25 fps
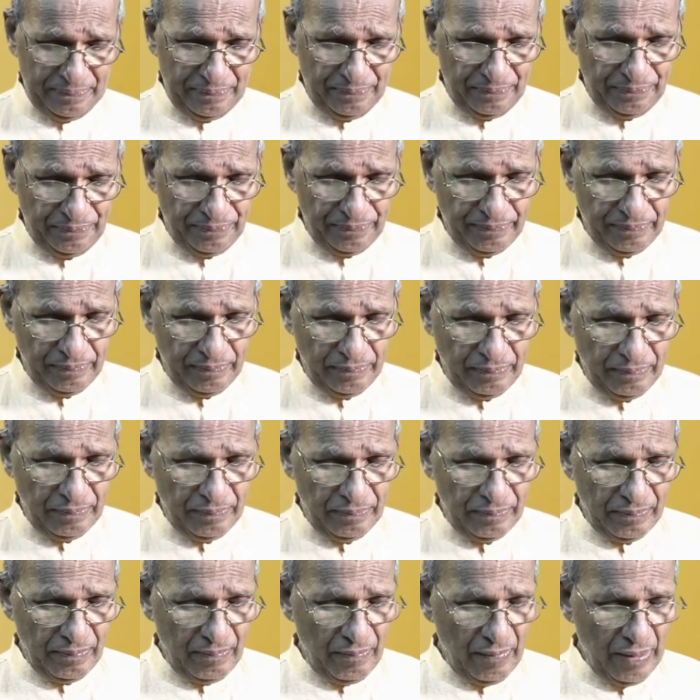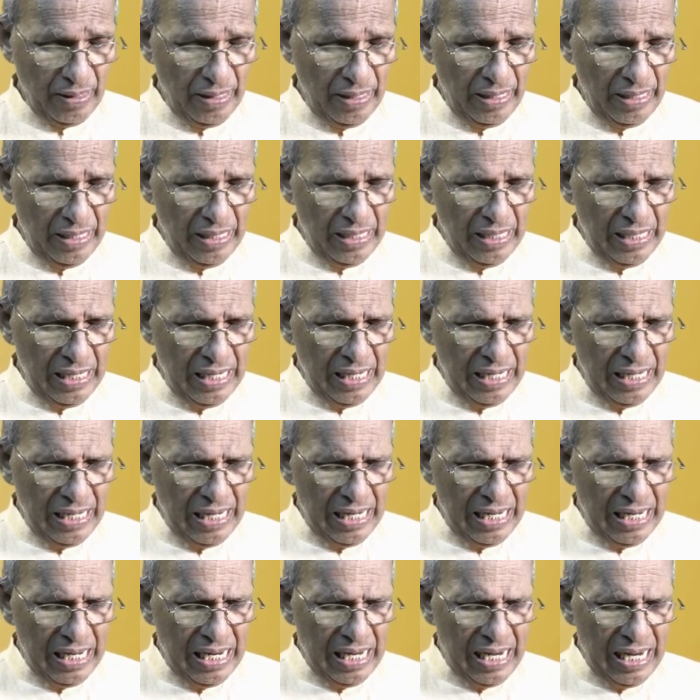
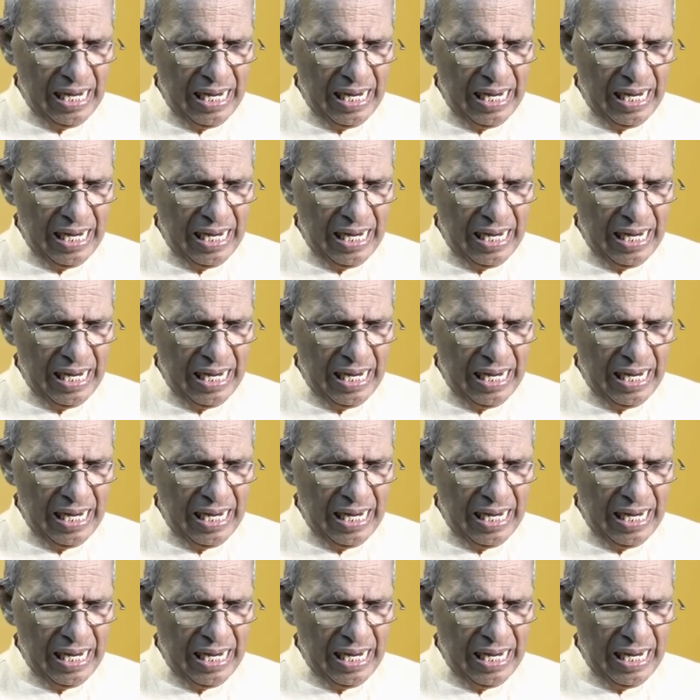Nobody speaks.